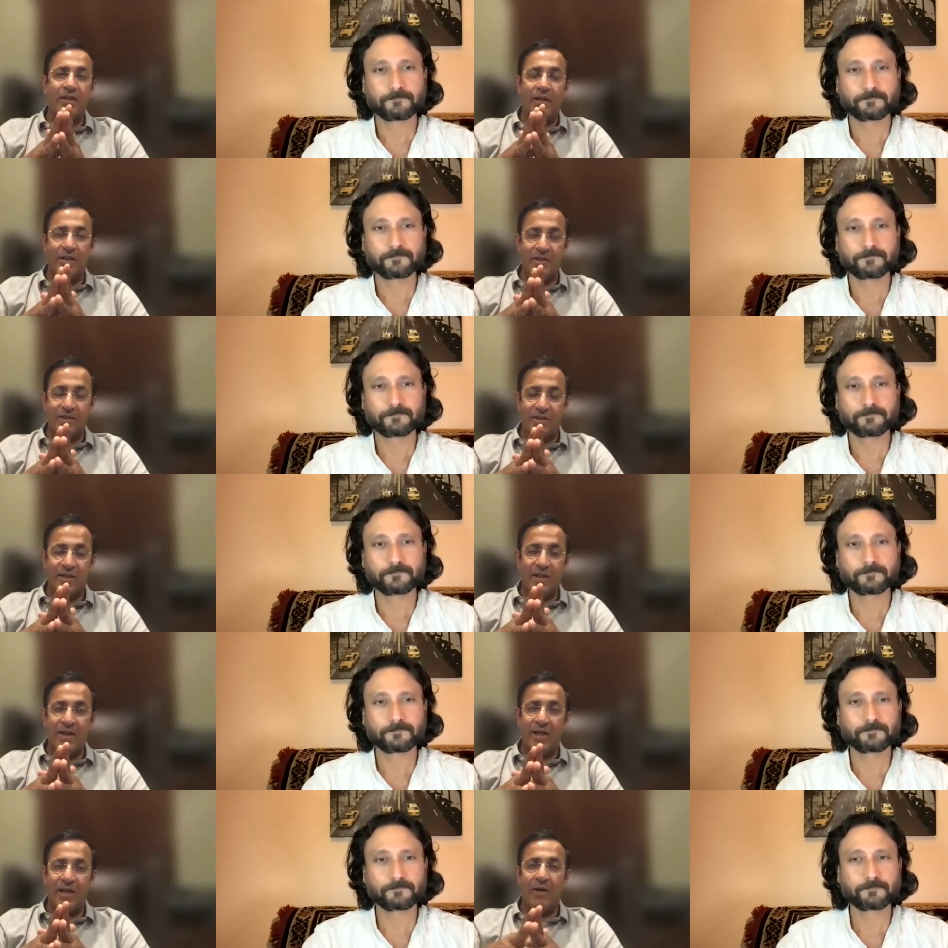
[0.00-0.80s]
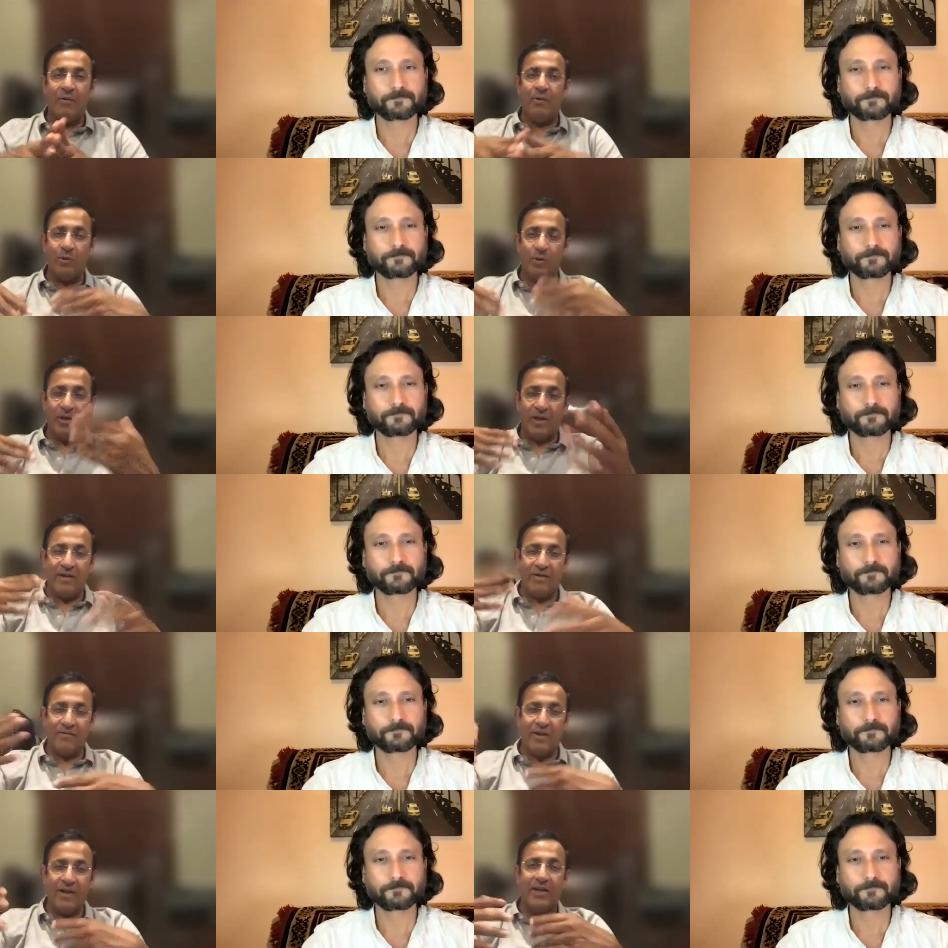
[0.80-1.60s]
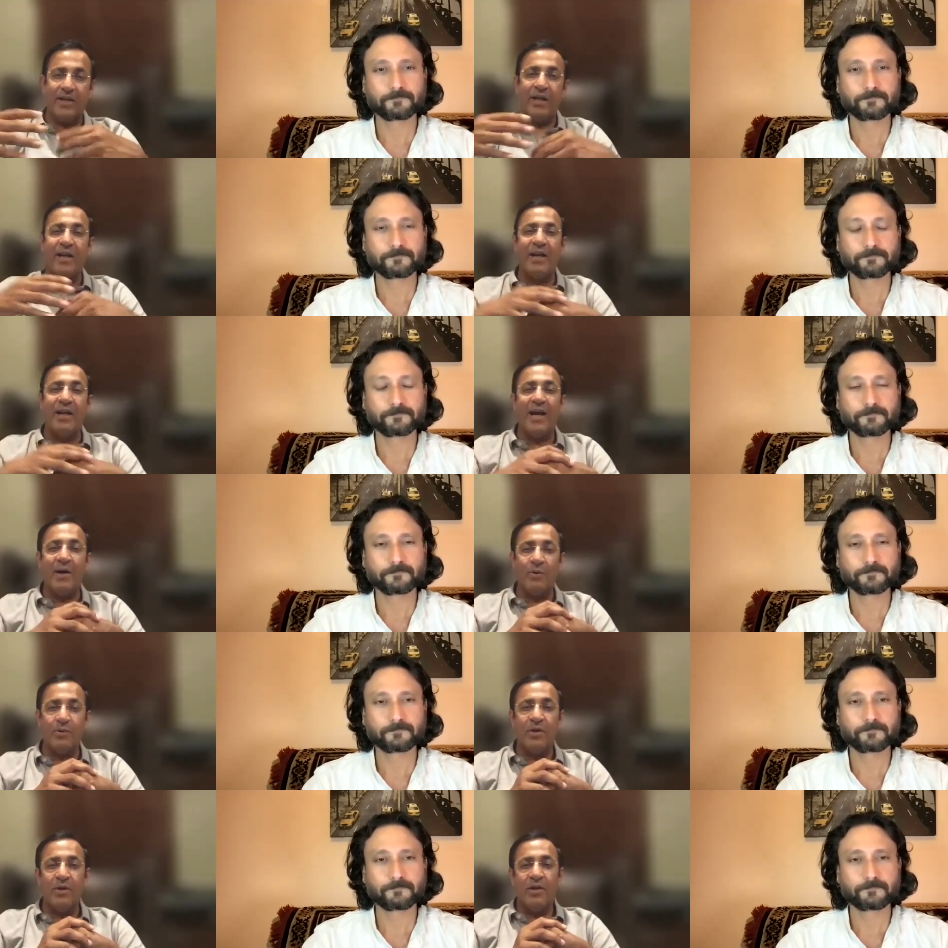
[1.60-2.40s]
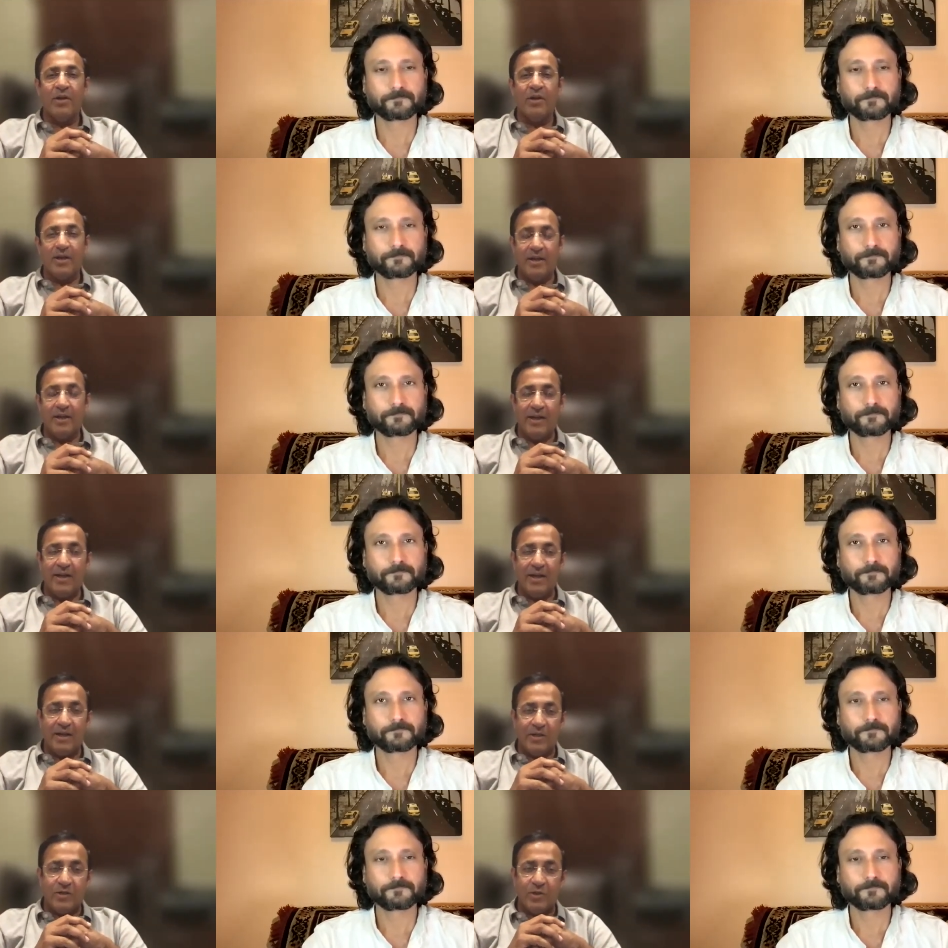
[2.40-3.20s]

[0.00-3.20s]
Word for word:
Speaker 1: in seeing how you kind of get that out in English.